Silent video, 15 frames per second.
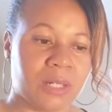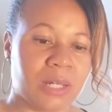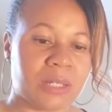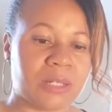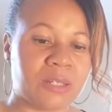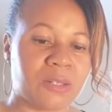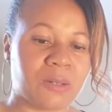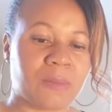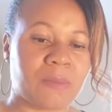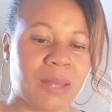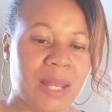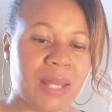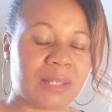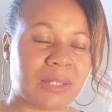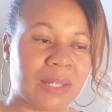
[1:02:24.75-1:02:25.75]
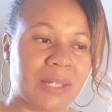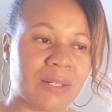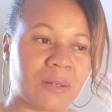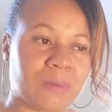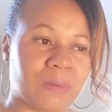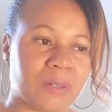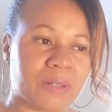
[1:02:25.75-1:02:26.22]
And then you're mad
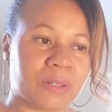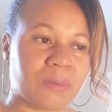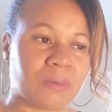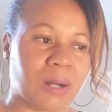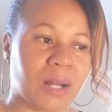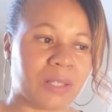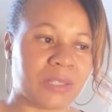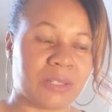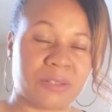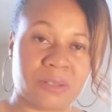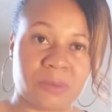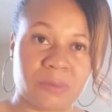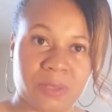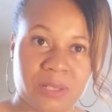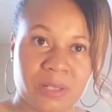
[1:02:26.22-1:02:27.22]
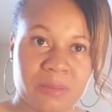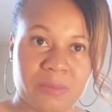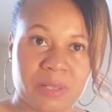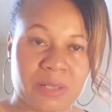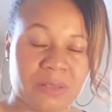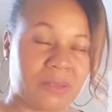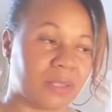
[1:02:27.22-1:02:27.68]
later wondering why they don't want to
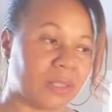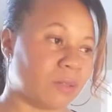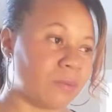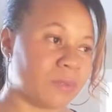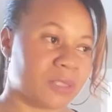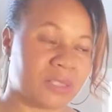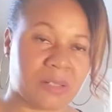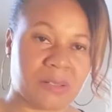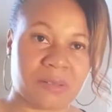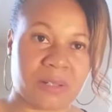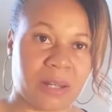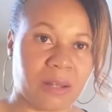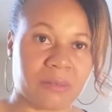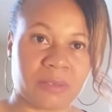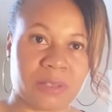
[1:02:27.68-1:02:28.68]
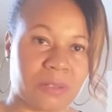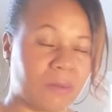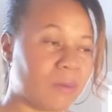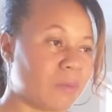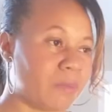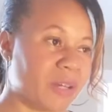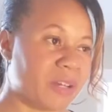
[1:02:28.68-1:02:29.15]
commit, they don't want to settle down, they
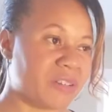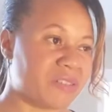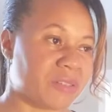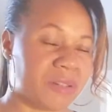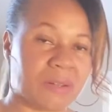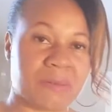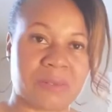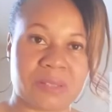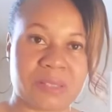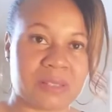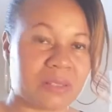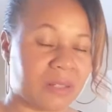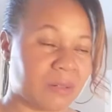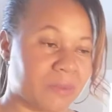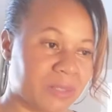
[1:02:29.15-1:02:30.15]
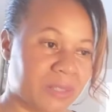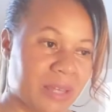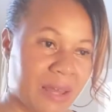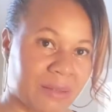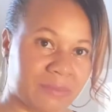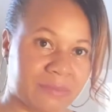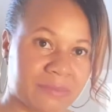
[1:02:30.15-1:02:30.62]
don't want marriage, they don't want this, they don't want
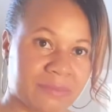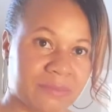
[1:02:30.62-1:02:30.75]
that.